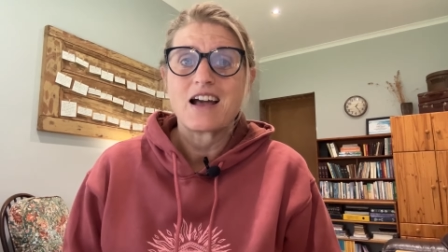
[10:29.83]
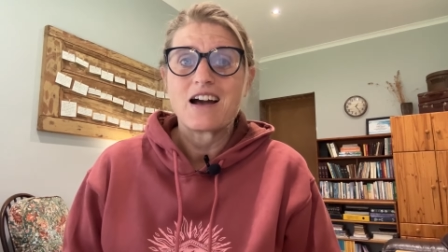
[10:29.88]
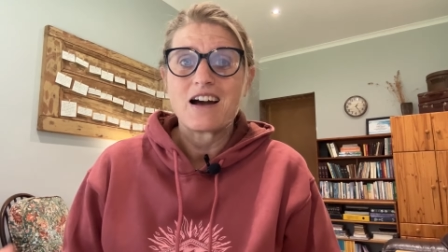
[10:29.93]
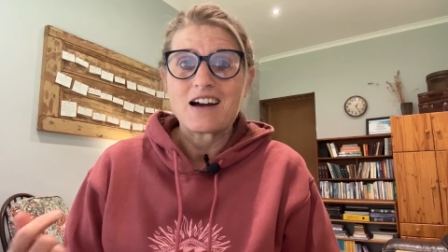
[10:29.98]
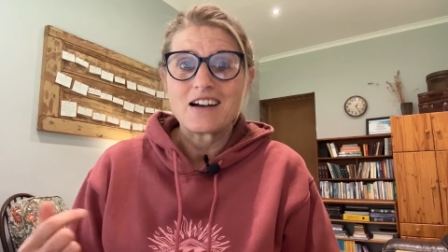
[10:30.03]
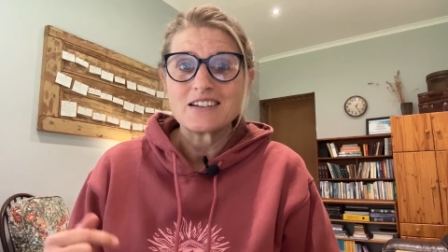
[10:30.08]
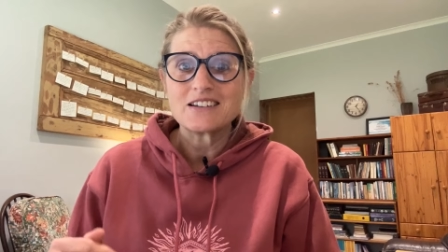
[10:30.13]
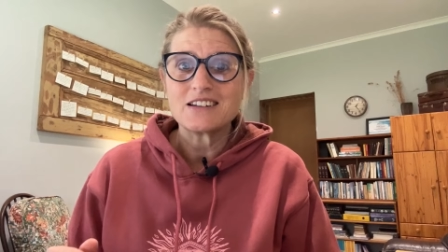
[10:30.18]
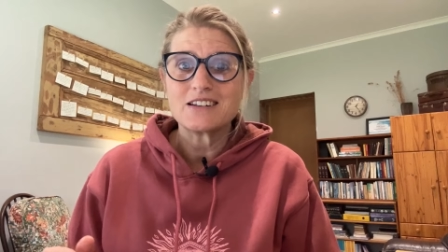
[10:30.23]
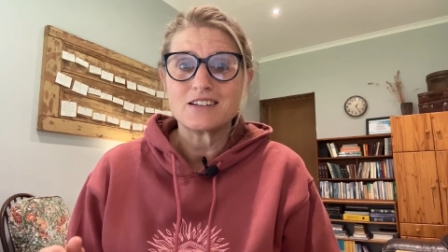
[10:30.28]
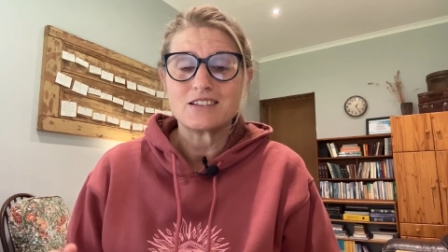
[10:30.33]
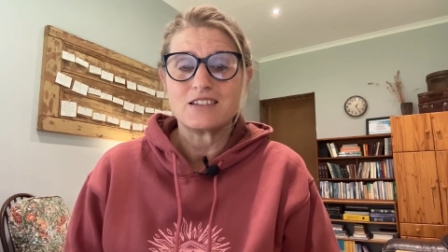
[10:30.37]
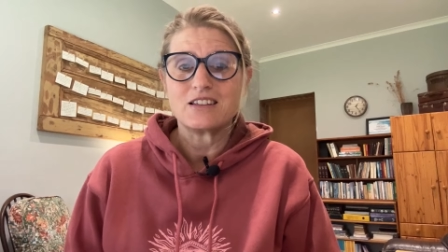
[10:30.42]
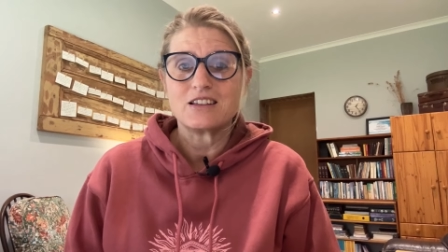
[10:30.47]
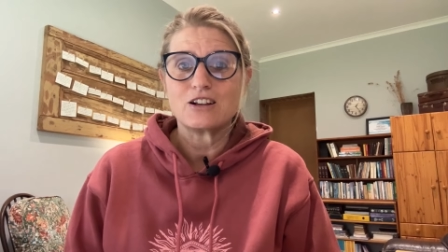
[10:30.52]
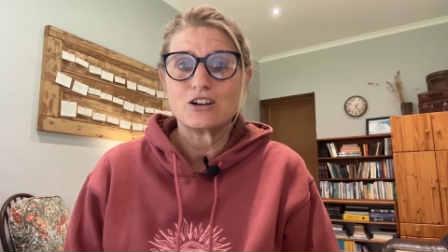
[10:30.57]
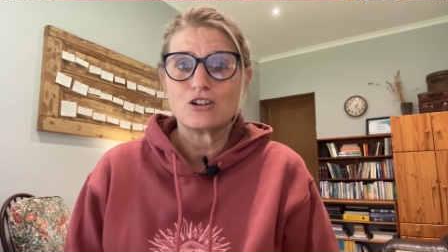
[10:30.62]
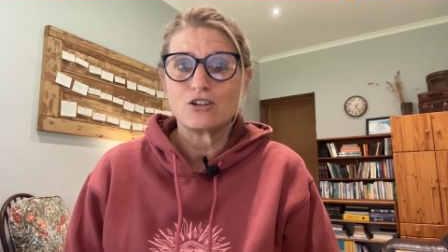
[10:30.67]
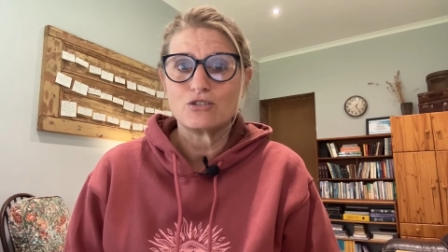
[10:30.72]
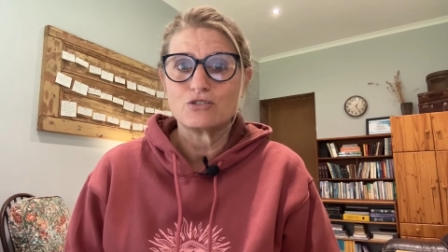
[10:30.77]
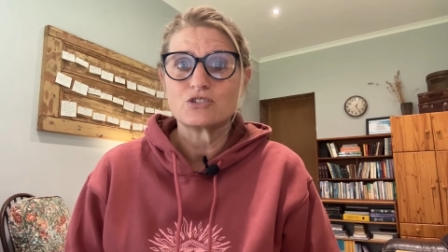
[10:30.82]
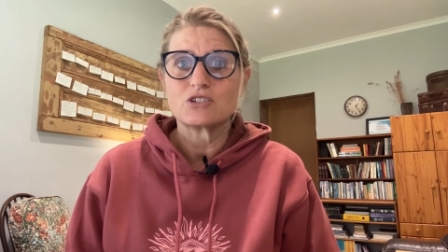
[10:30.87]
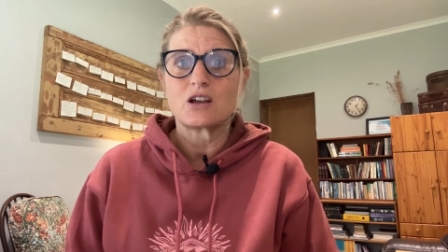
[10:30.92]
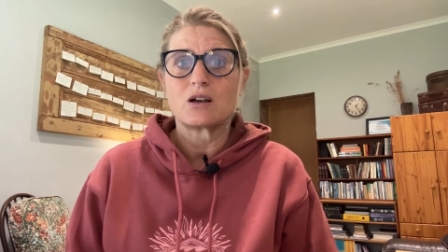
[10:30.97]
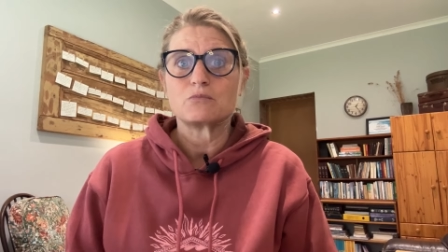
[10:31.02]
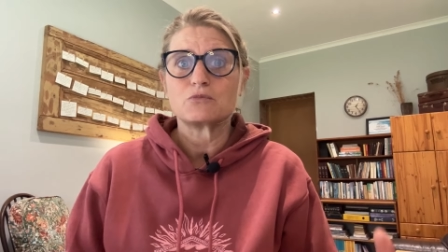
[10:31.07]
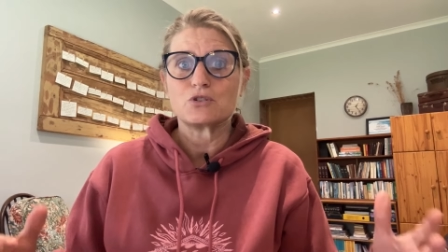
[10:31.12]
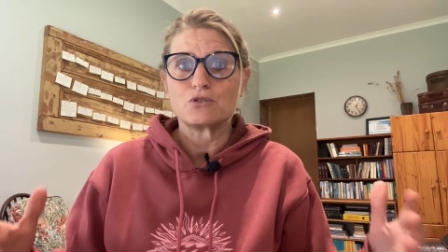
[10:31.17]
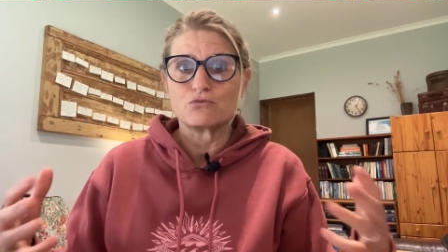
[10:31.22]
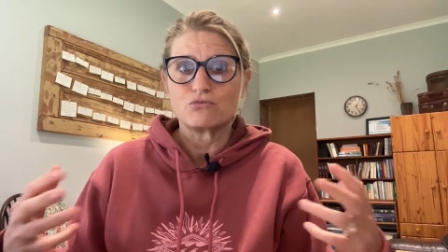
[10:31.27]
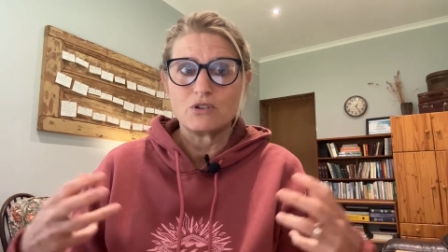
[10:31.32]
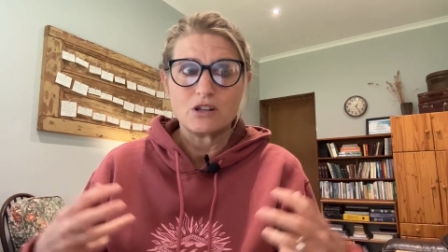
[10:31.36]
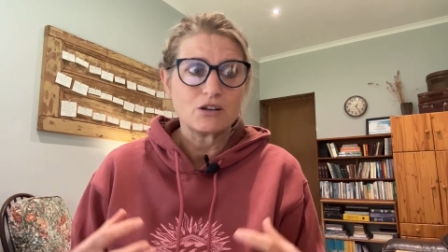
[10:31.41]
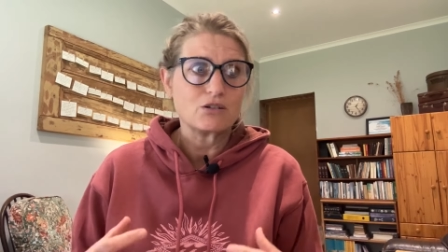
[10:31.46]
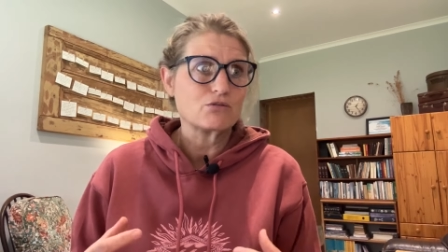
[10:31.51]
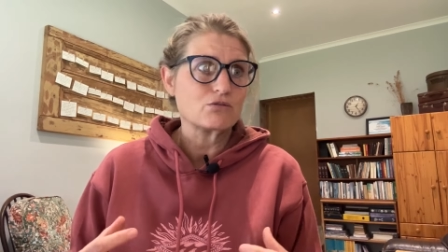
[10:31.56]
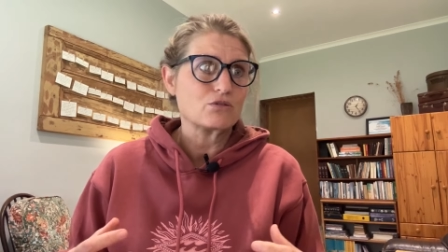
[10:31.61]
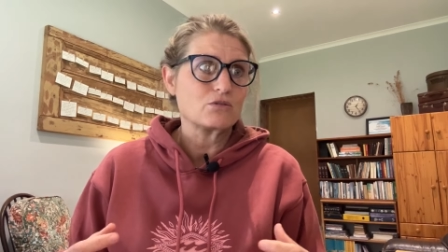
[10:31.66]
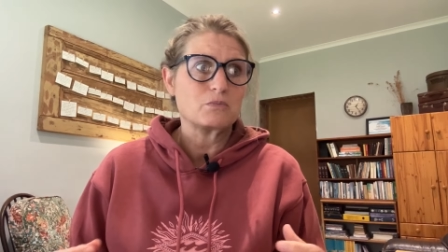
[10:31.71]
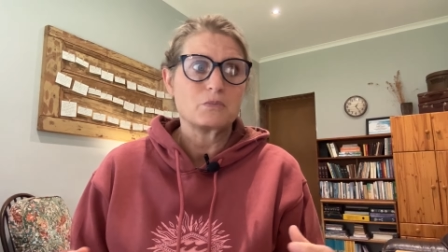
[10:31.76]
I needed the alone time to
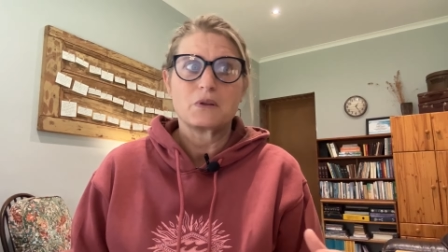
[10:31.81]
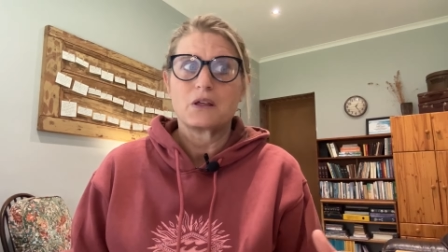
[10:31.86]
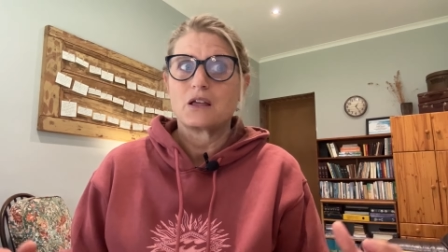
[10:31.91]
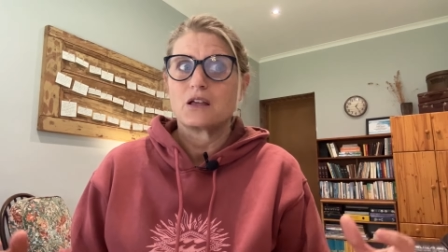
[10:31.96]
regroup,